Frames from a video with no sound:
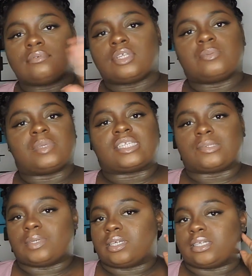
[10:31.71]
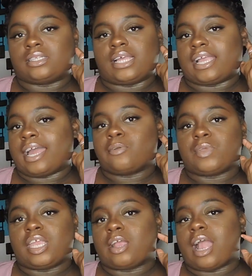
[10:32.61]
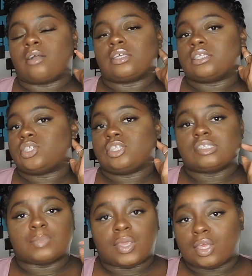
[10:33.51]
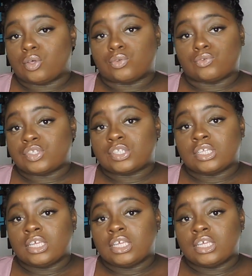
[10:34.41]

don't mess with her. Like, I don't care how good she smells.